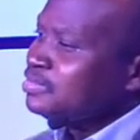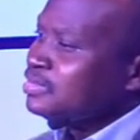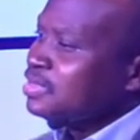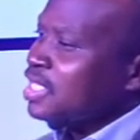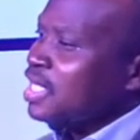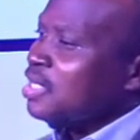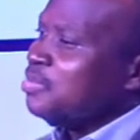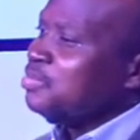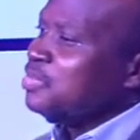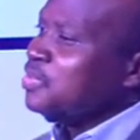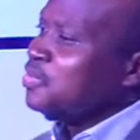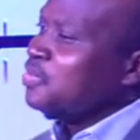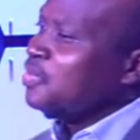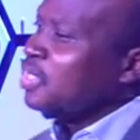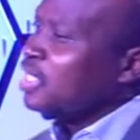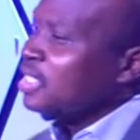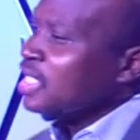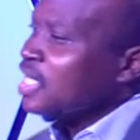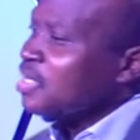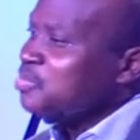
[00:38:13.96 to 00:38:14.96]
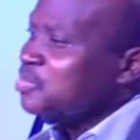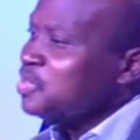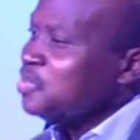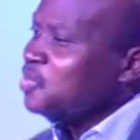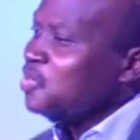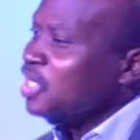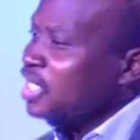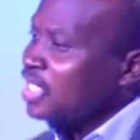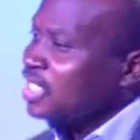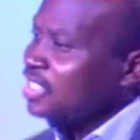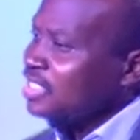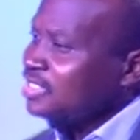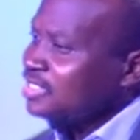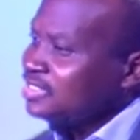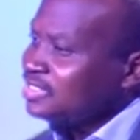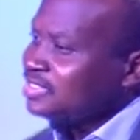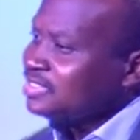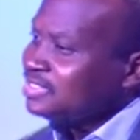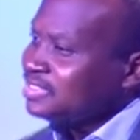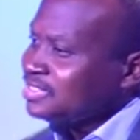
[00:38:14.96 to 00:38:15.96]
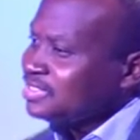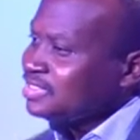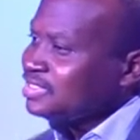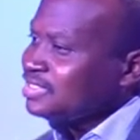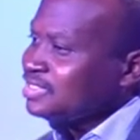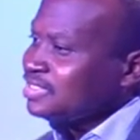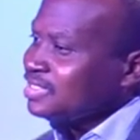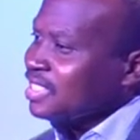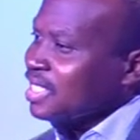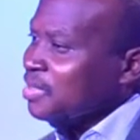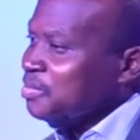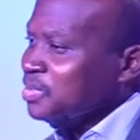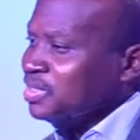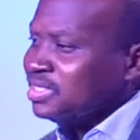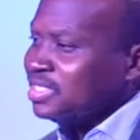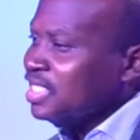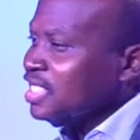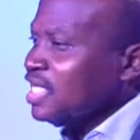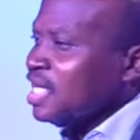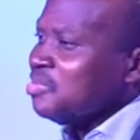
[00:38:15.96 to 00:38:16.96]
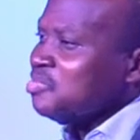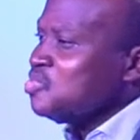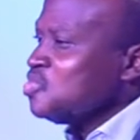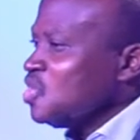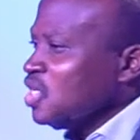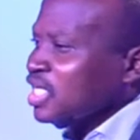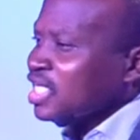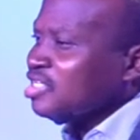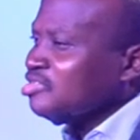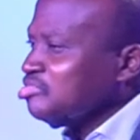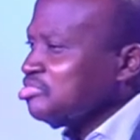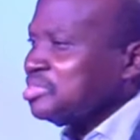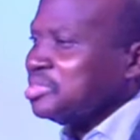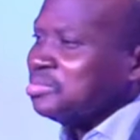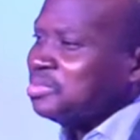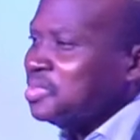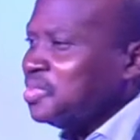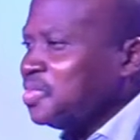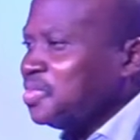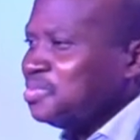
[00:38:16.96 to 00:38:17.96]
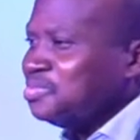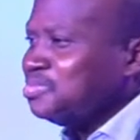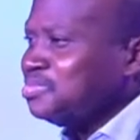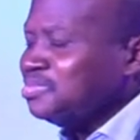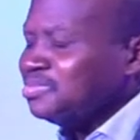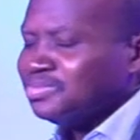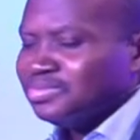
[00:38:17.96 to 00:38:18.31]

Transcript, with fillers: and be working and be saying, I'm working from home?